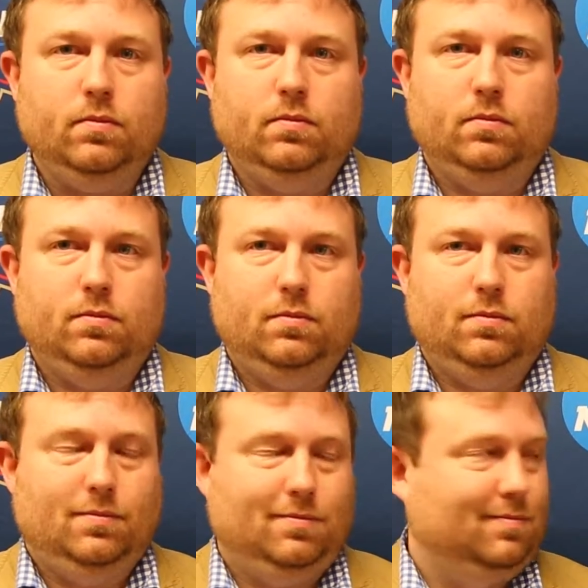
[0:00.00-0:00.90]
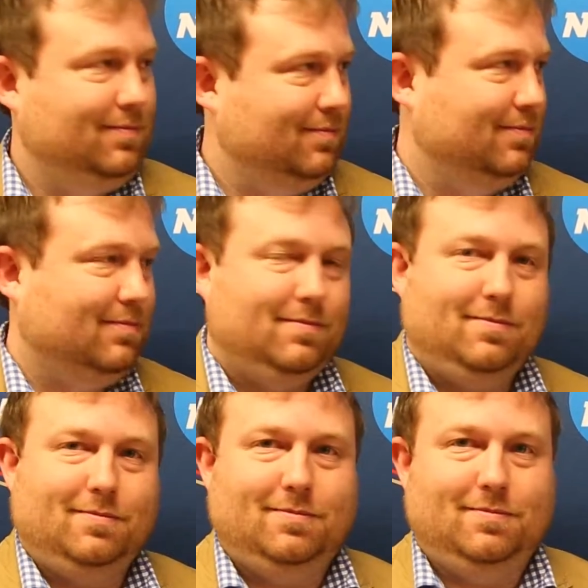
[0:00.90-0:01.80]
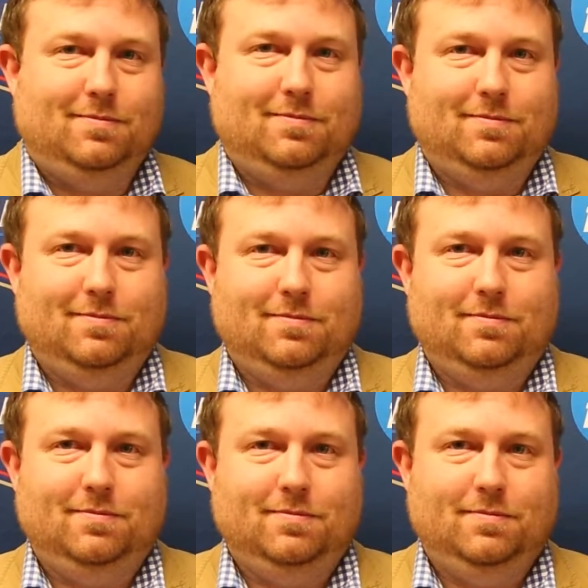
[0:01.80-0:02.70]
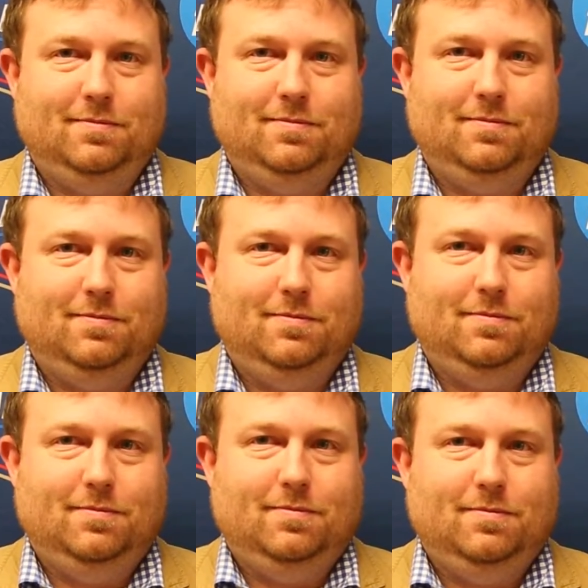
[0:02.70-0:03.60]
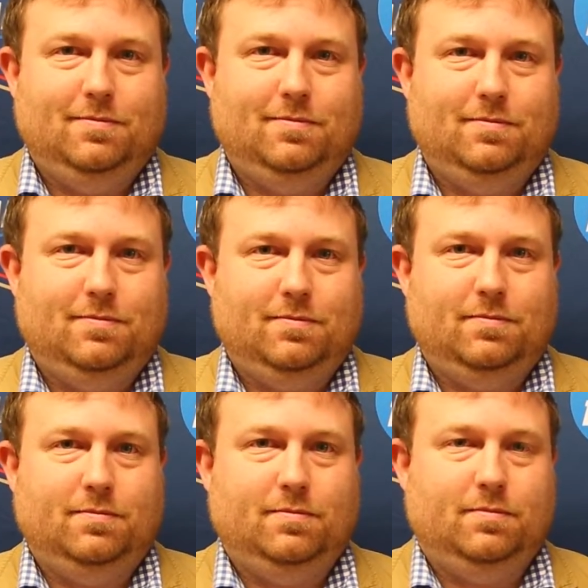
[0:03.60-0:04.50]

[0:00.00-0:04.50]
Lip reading: (not speaking)